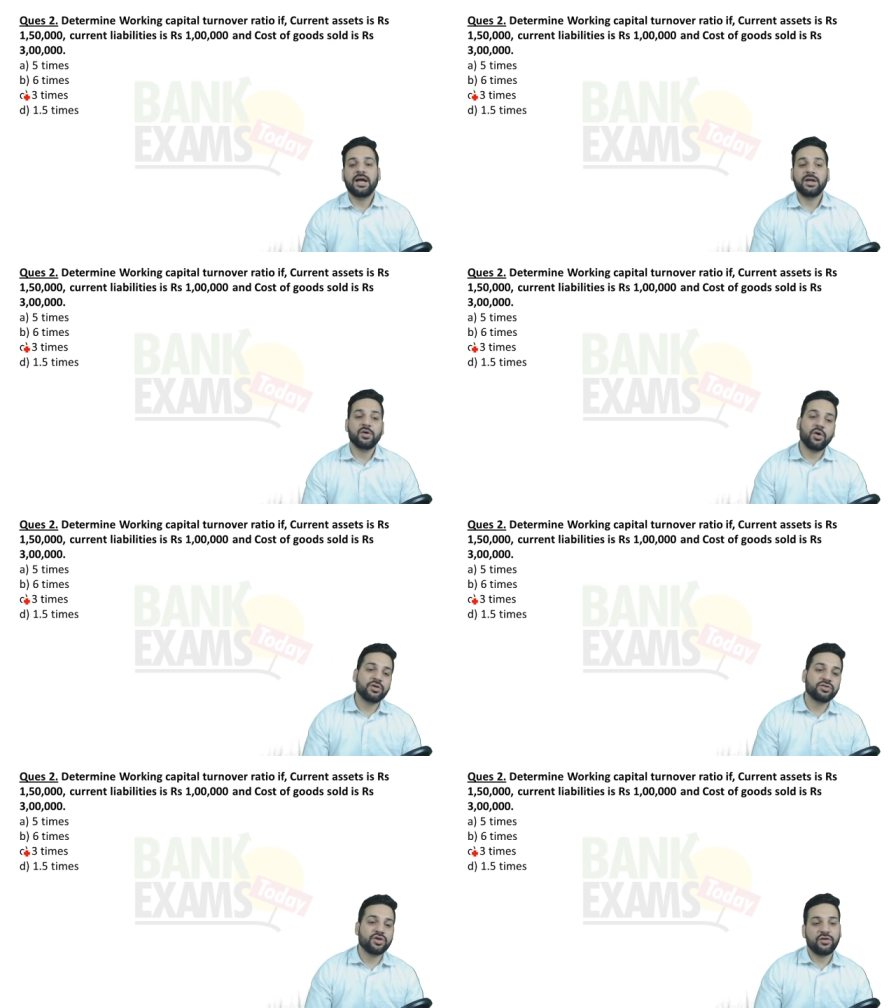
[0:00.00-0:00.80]
and
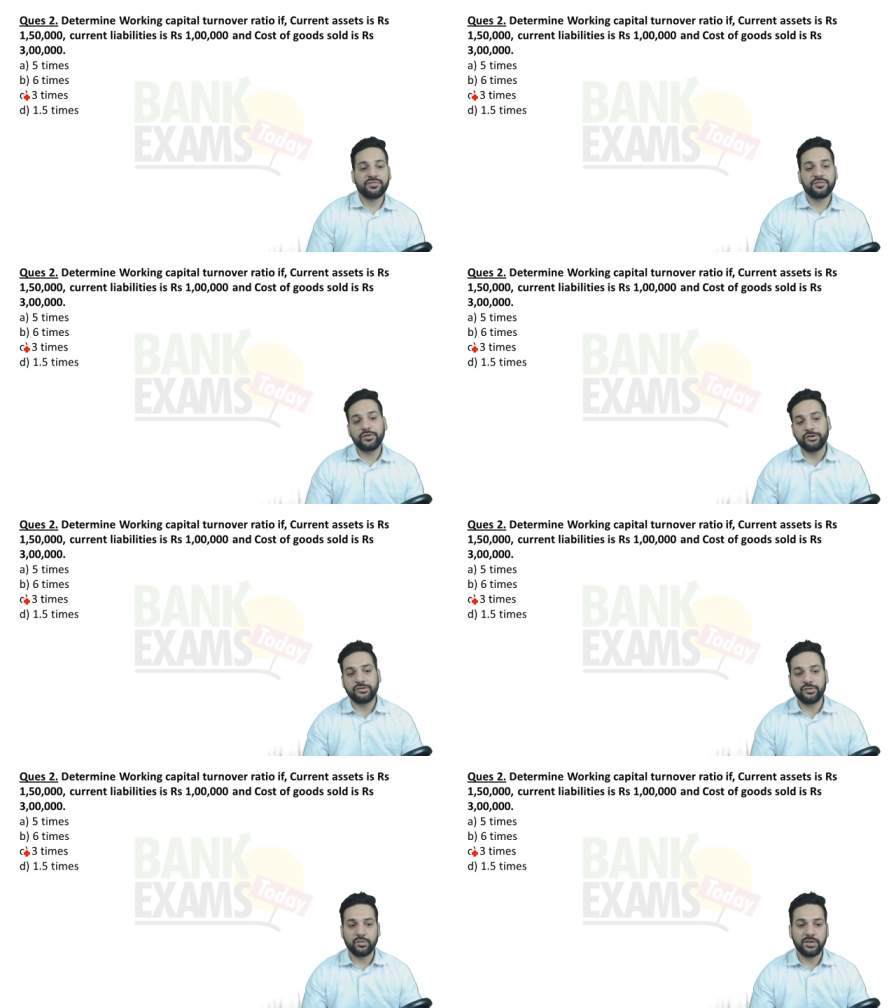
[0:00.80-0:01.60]
cost of
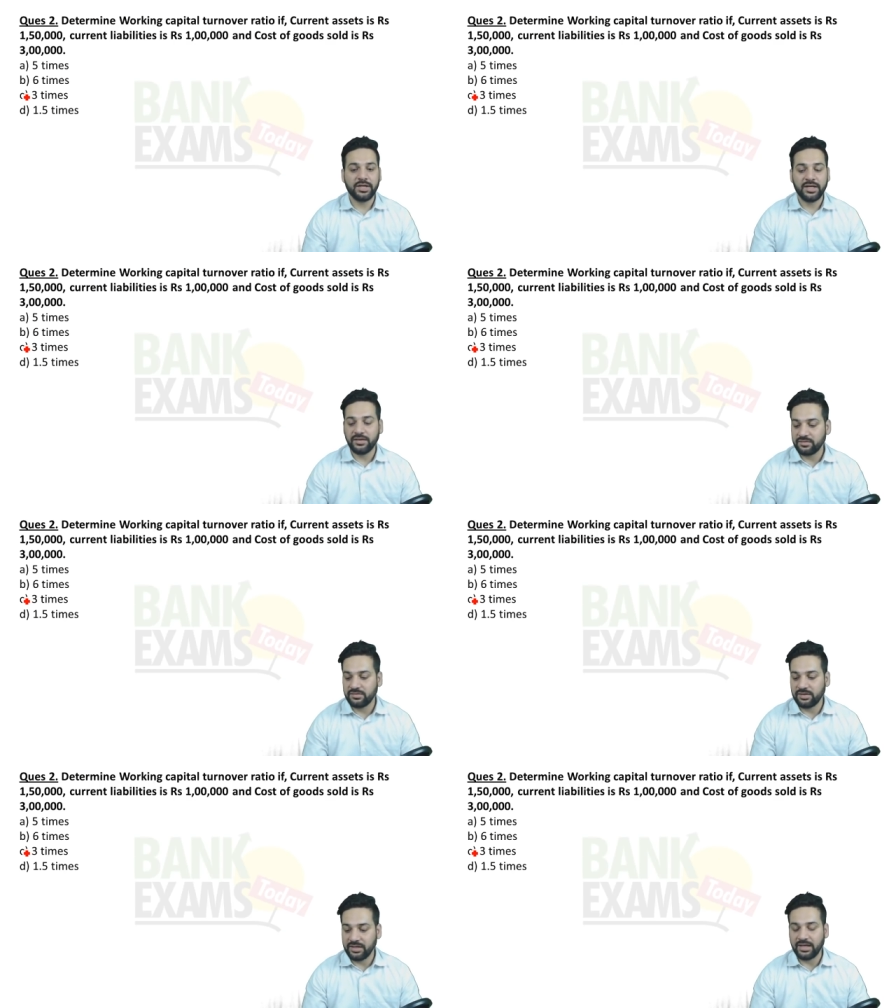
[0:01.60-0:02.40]
goods sold is
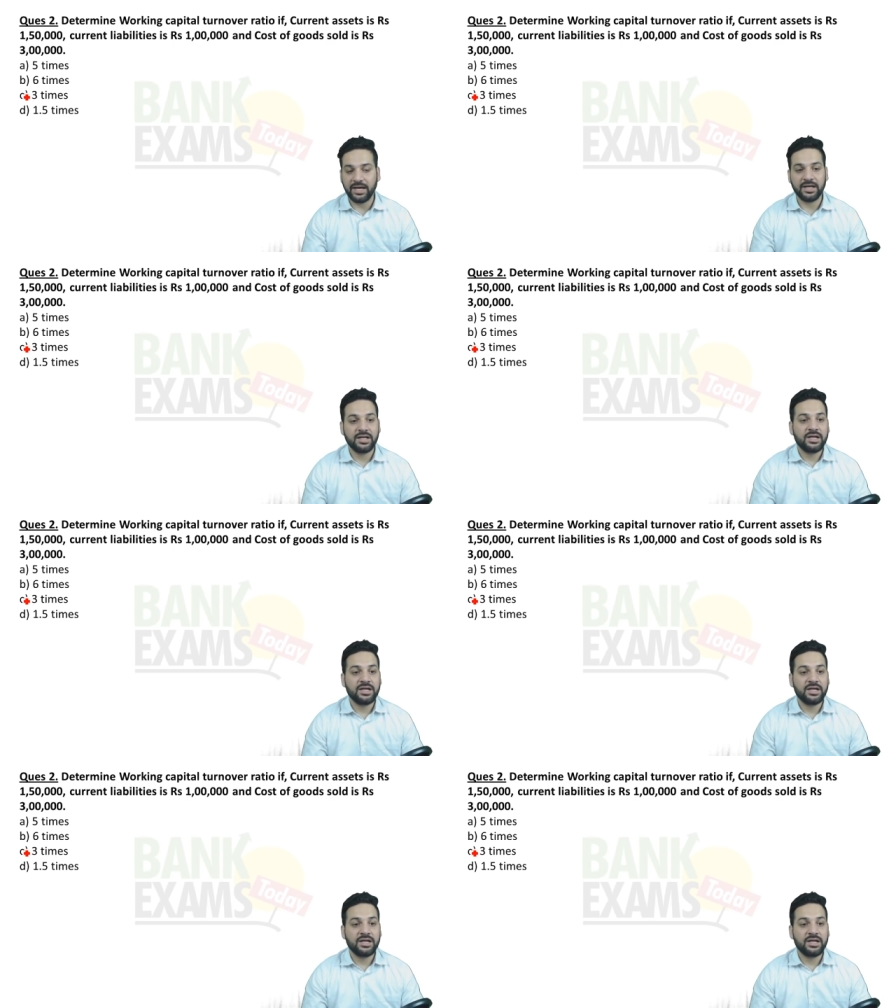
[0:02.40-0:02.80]
3 lakh